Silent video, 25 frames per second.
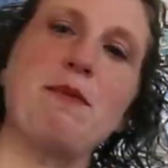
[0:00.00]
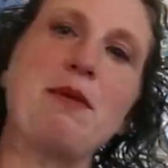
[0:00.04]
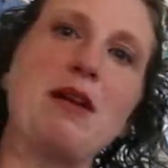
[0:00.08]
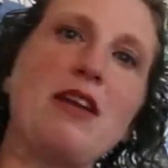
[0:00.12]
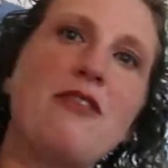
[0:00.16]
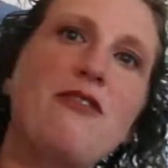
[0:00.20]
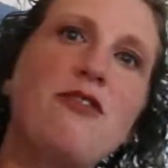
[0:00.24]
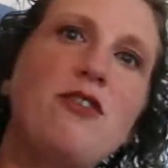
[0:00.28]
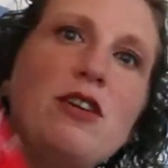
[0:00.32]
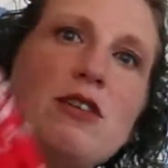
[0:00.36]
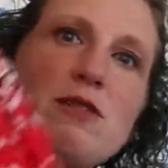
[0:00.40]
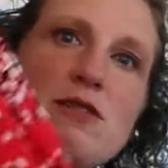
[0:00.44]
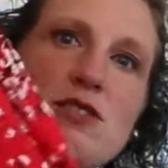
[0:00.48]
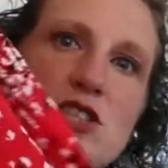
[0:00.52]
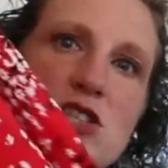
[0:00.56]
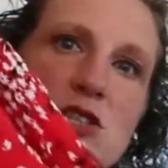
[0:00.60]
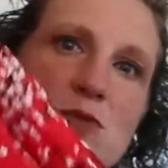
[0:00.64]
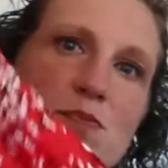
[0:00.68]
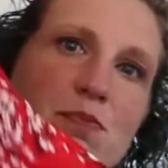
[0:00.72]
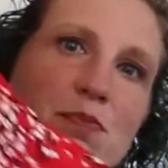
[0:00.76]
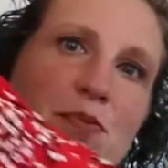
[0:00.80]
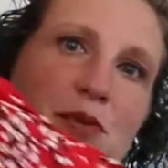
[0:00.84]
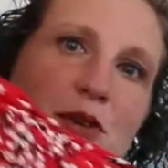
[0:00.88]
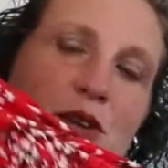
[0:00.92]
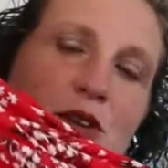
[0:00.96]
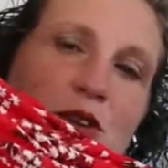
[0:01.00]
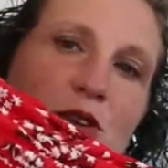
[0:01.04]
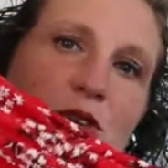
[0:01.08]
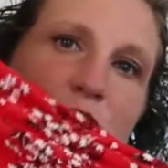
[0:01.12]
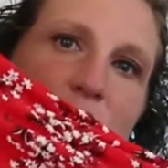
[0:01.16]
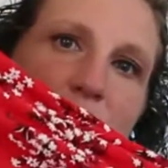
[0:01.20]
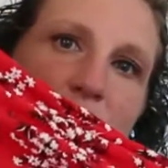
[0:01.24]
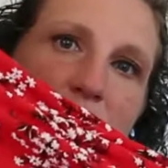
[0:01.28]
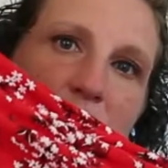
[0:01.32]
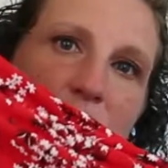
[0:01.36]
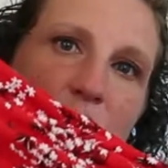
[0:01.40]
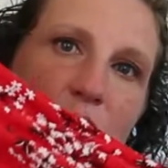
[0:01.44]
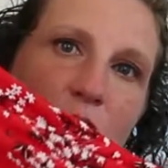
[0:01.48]
but I thought it was just
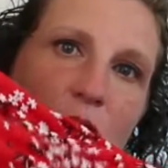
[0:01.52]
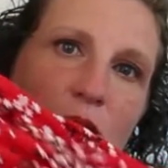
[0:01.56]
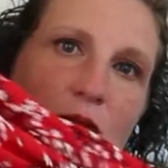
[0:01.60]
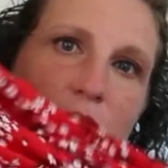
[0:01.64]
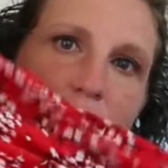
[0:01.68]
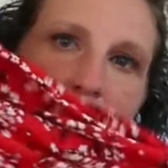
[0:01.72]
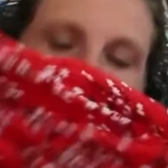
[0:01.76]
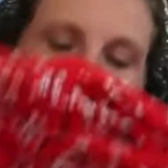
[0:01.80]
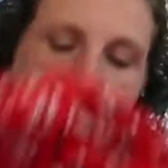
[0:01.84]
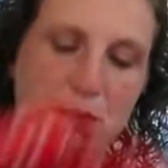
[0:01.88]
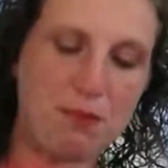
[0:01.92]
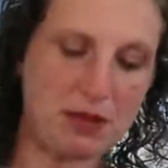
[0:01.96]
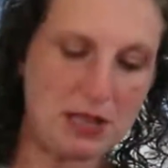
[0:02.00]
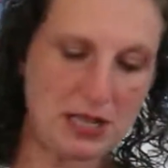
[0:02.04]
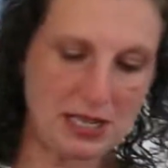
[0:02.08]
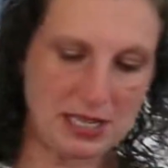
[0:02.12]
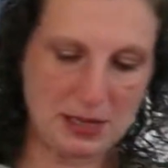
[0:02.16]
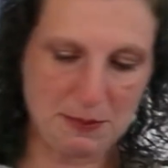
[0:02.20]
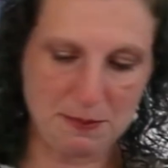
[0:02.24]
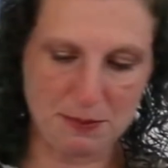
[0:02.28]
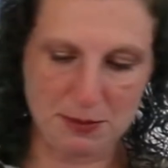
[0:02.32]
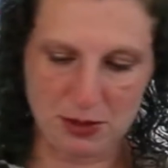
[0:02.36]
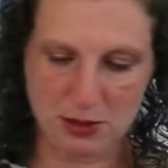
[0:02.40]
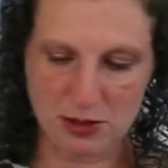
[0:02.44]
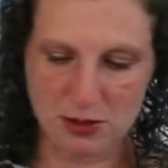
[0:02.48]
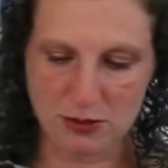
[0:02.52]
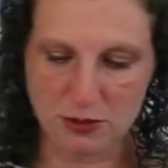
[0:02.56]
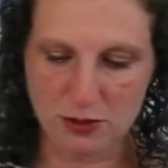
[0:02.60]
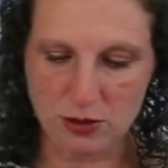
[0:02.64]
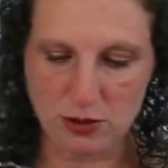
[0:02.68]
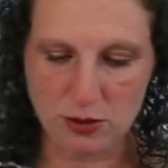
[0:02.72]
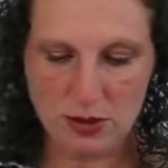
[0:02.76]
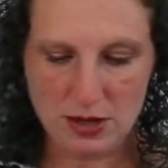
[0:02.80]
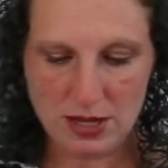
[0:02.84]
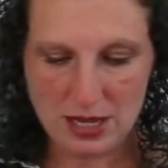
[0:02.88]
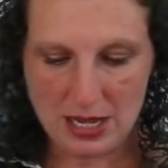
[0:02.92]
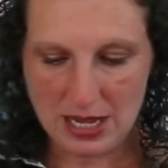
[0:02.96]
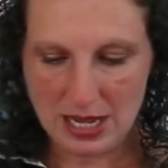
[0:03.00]
beautiful, completely
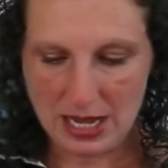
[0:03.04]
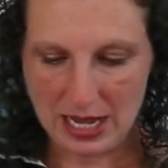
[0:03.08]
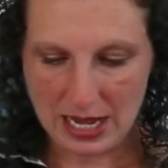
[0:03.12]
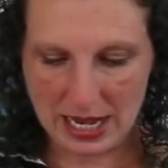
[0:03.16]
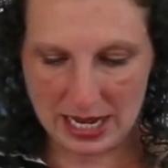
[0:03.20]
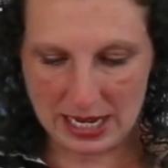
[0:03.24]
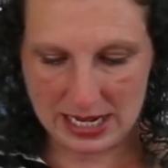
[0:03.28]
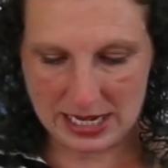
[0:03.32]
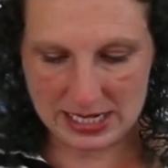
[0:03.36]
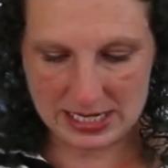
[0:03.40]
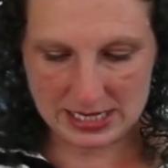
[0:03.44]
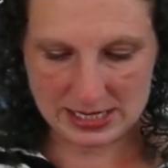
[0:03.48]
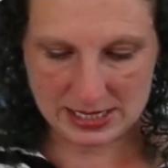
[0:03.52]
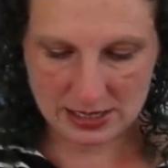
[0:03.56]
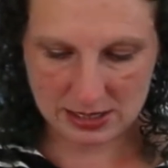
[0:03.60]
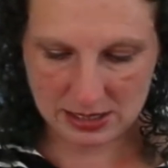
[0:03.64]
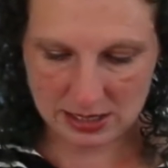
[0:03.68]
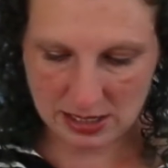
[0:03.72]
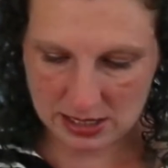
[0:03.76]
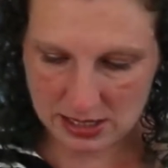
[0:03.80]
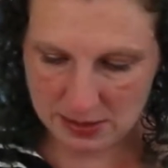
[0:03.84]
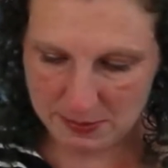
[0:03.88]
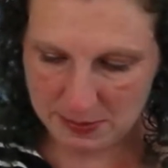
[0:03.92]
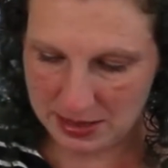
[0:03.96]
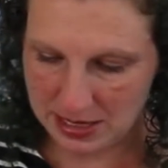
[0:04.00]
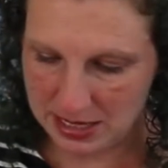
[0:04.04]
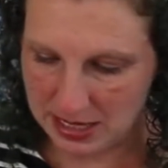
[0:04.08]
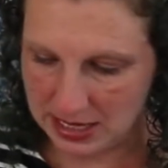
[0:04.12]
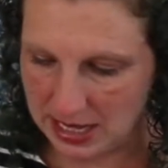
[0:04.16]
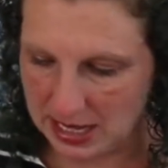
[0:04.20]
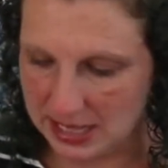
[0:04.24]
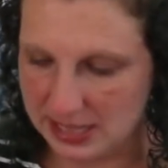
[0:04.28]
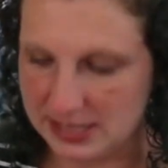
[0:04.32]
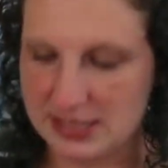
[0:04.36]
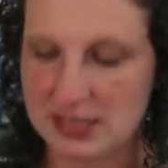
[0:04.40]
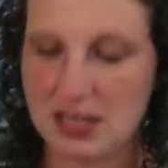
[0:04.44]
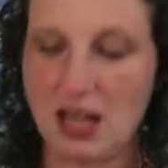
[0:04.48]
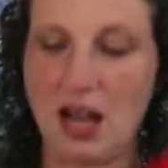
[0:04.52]
beautiful. It
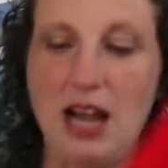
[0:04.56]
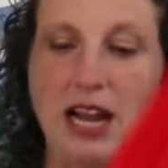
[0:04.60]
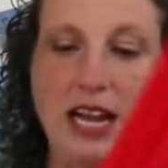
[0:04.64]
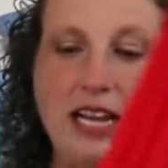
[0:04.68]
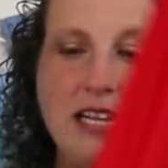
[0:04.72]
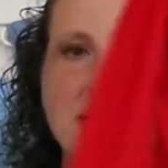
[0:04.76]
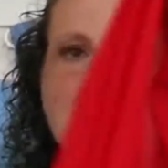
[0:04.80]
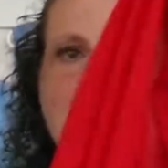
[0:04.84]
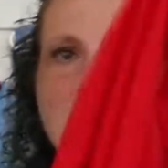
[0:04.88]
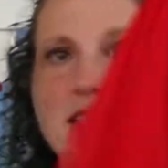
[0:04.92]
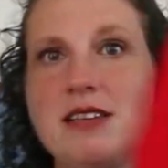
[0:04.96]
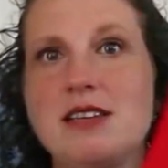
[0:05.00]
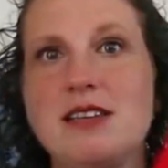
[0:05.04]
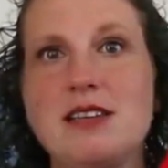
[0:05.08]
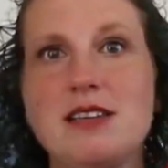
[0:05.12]
is lined.